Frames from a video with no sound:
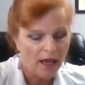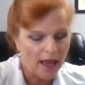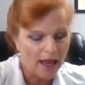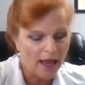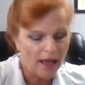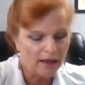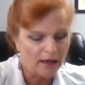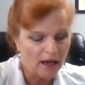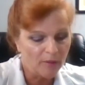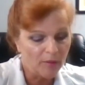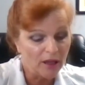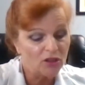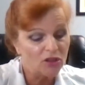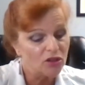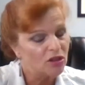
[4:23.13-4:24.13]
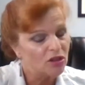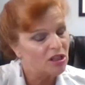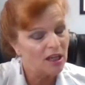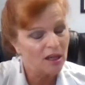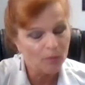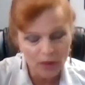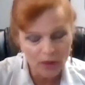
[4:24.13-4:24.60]
And um, it
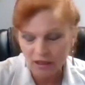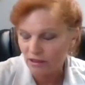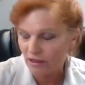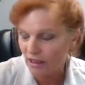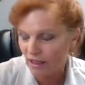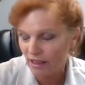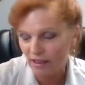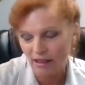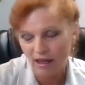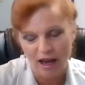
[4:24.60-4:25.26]
typically,